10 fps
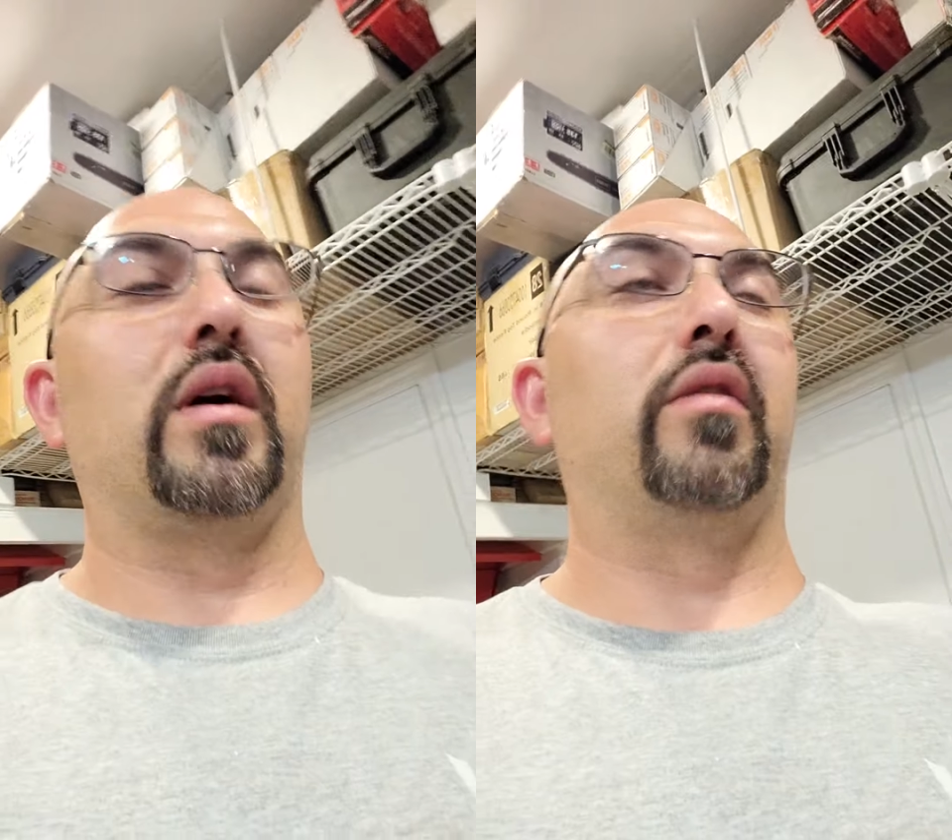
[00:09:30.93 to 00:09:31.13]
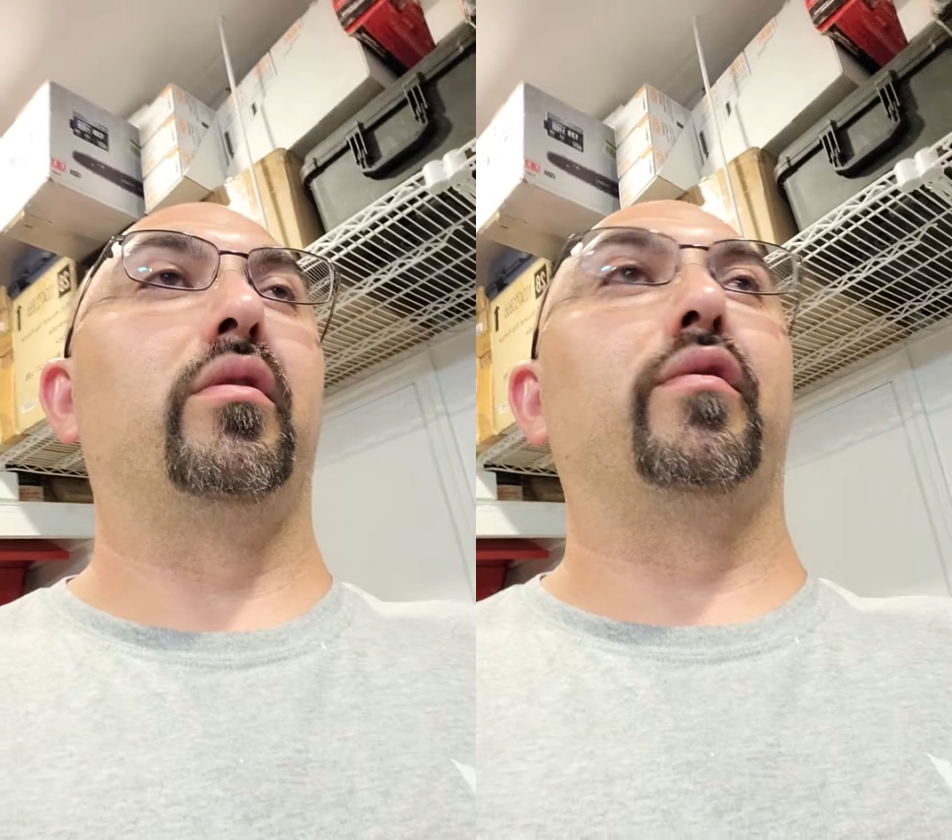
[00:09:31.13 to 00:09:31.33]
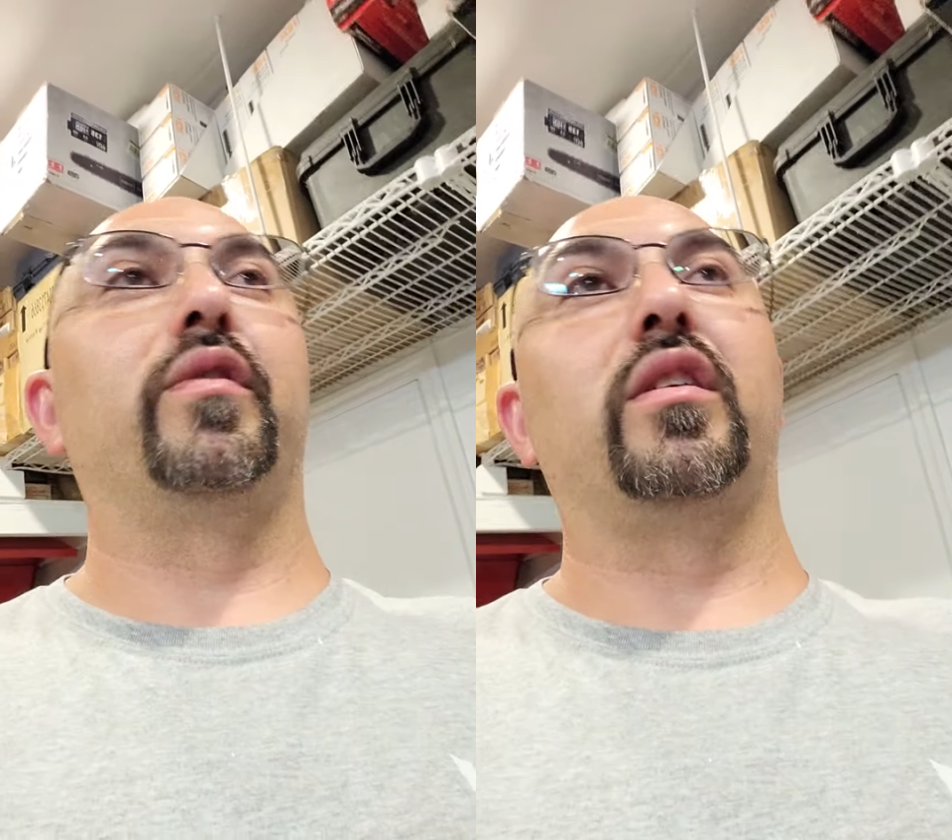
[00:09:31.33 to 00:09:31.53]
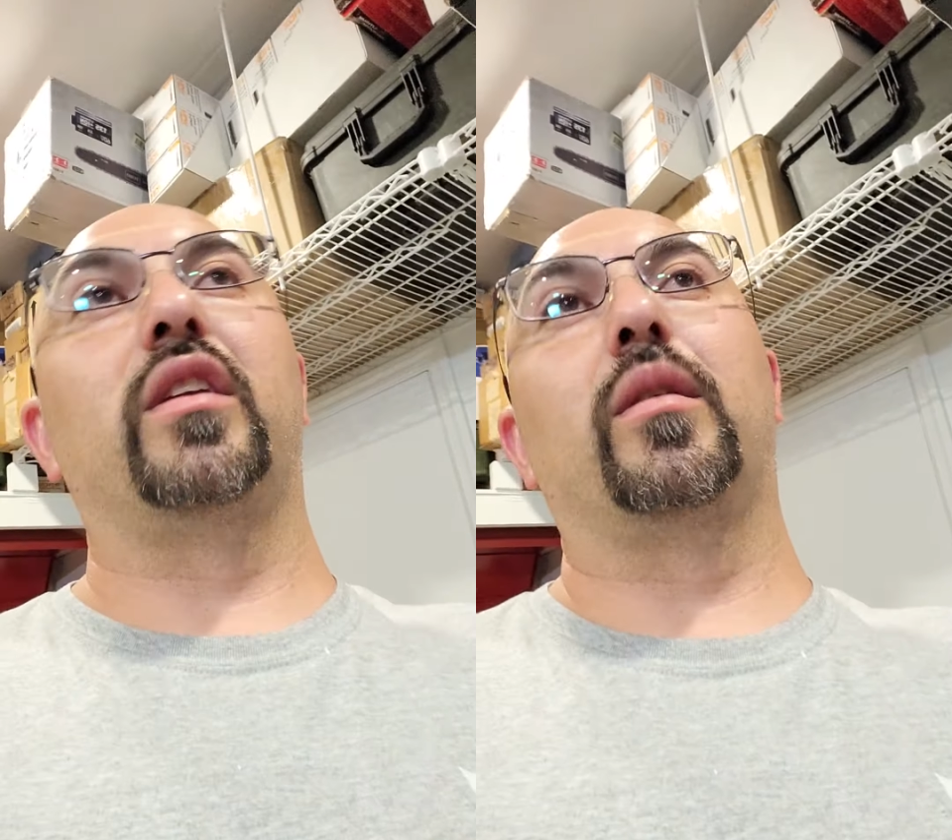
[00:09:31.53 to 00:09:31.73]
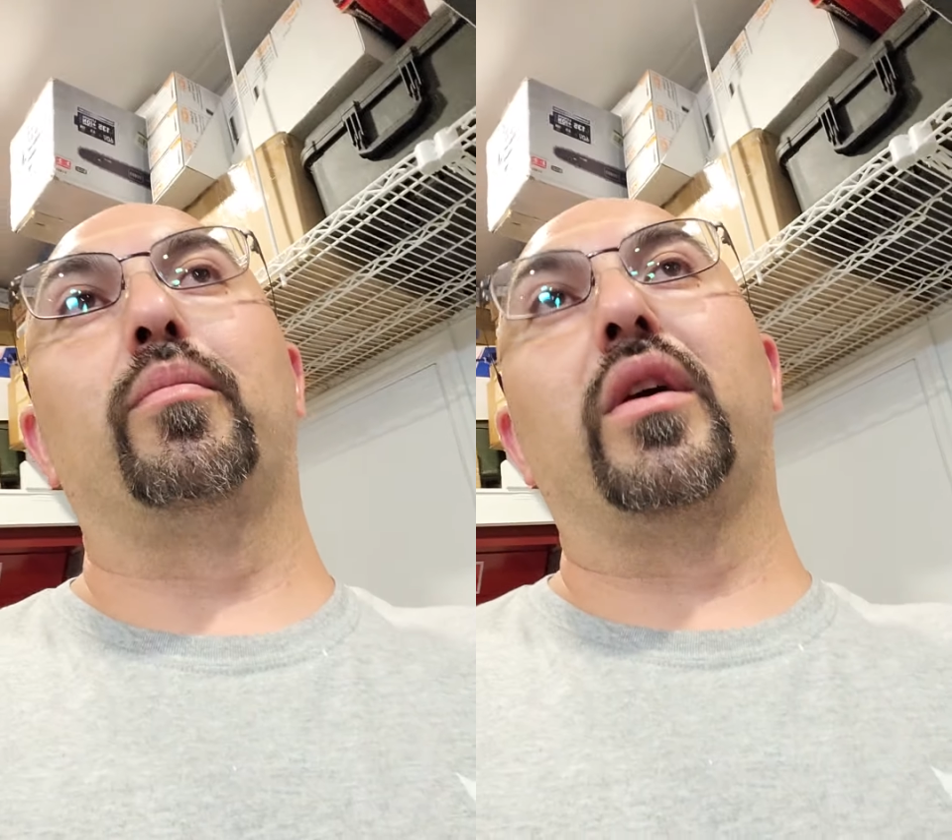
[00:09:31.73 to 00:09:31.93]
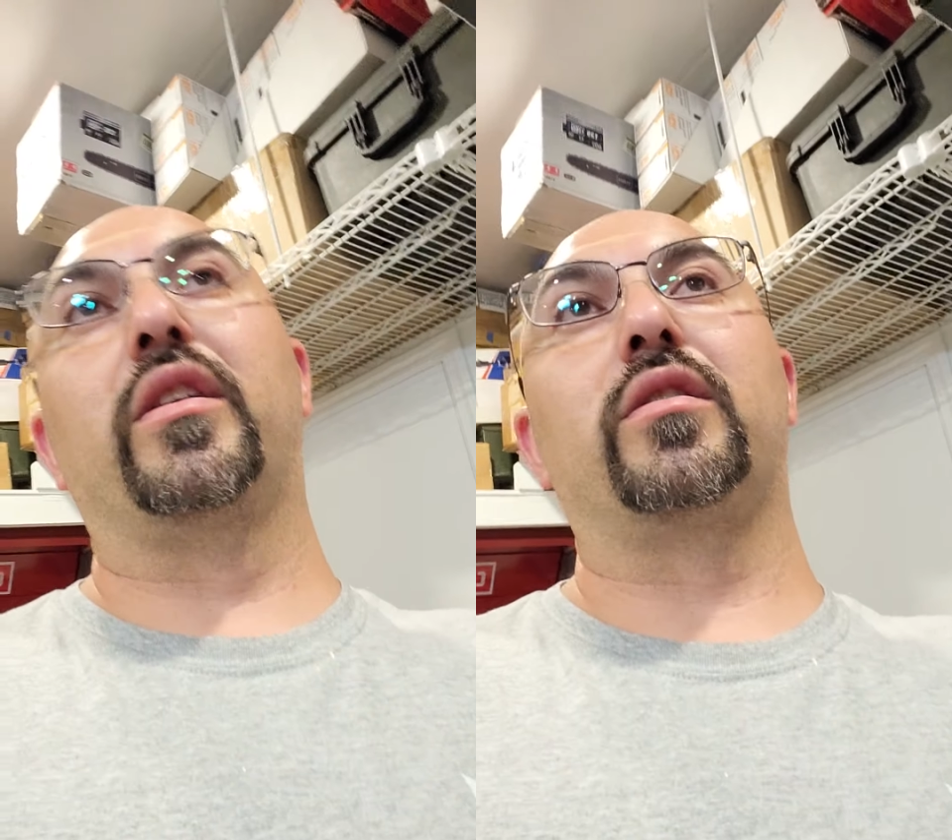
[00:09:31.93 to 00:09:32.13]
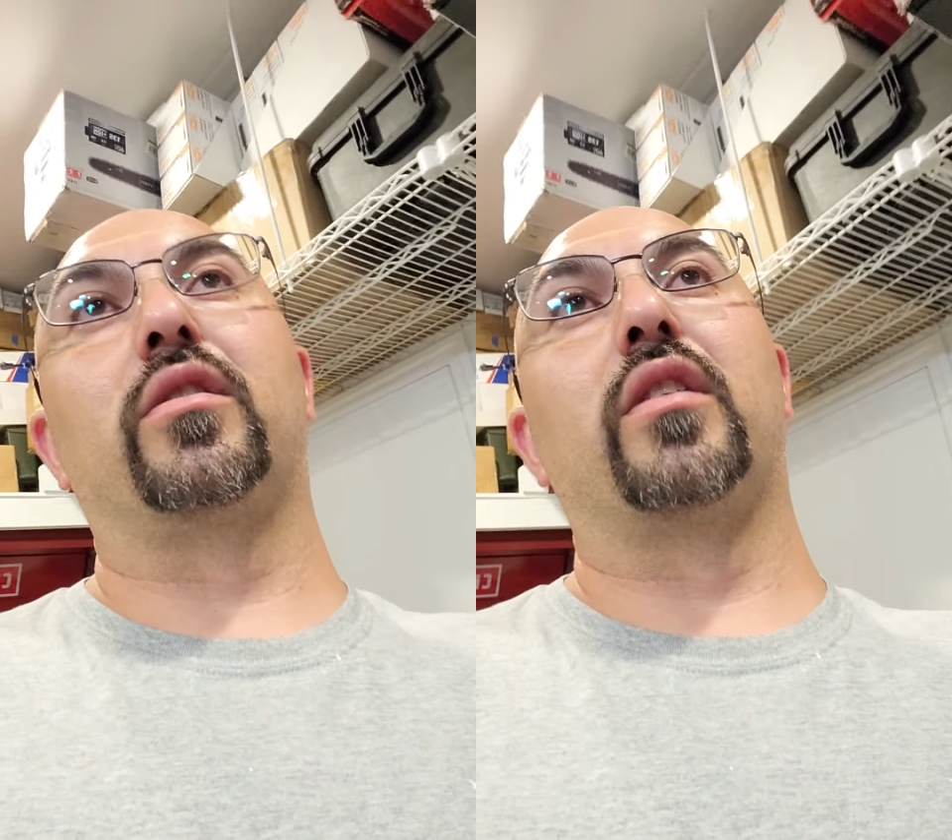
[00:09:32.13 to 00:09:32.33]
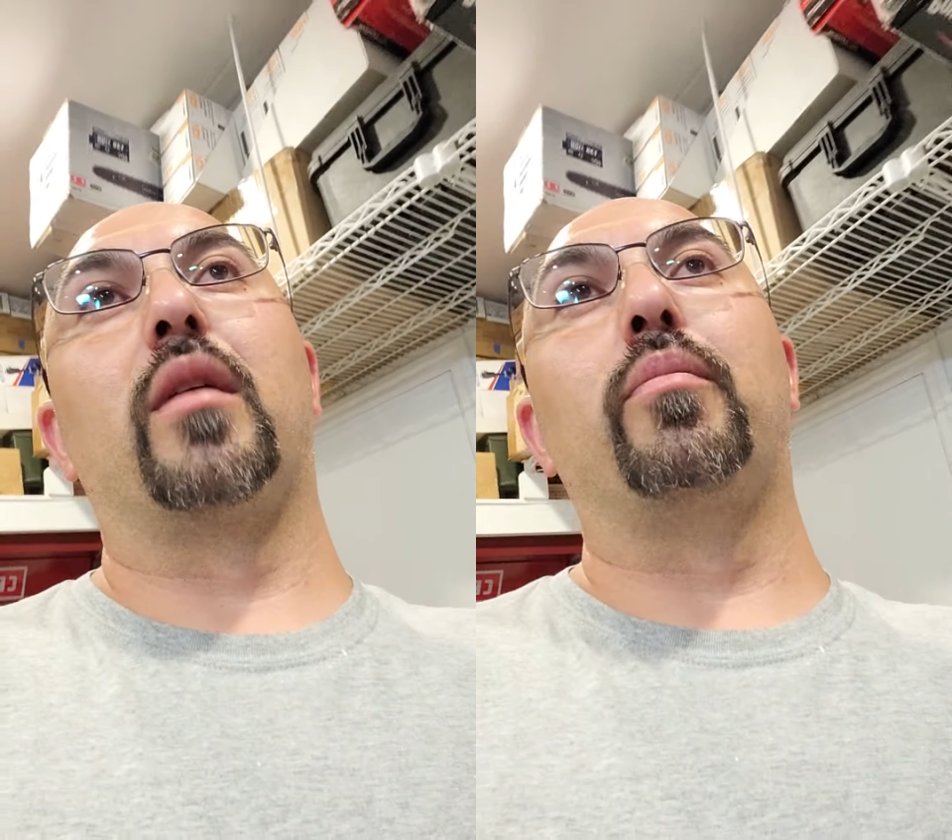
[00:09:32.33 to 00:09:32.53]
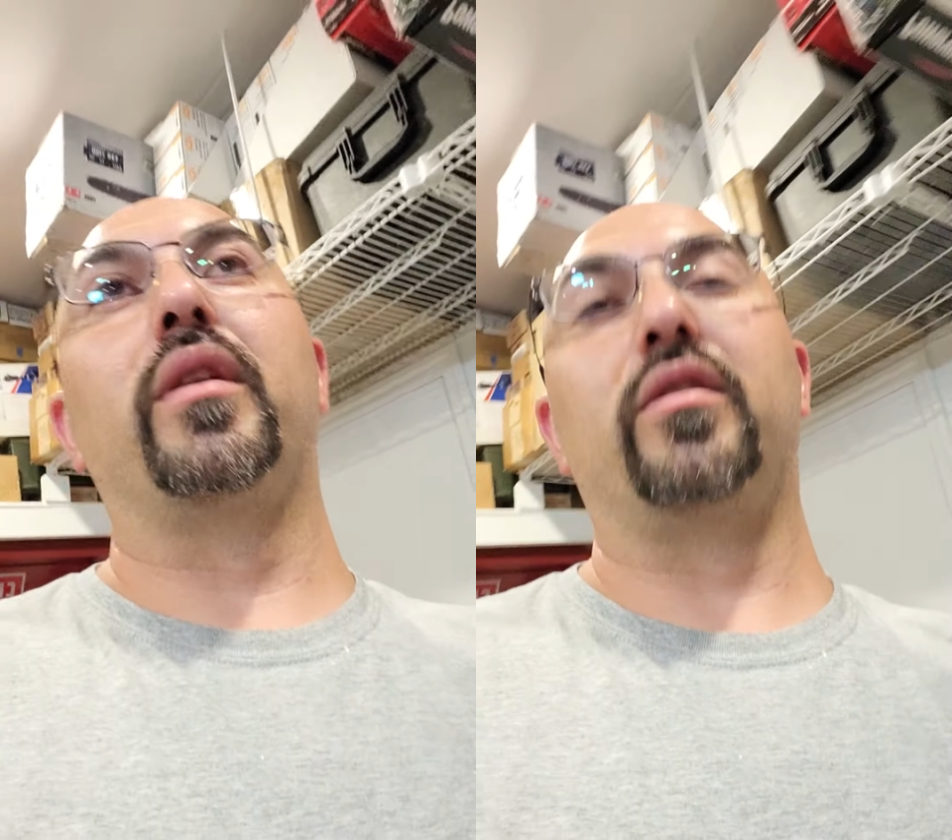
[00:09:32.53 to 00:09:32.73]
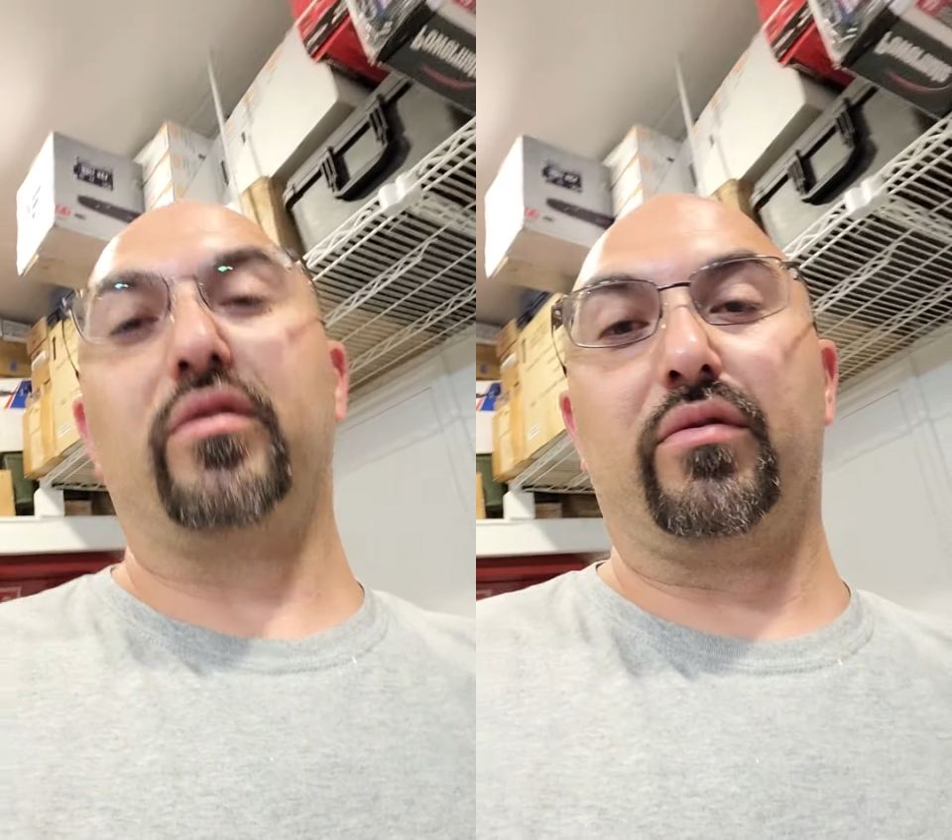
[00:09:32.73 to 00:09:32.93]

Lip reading: I don't know if you're going to get punished or not, but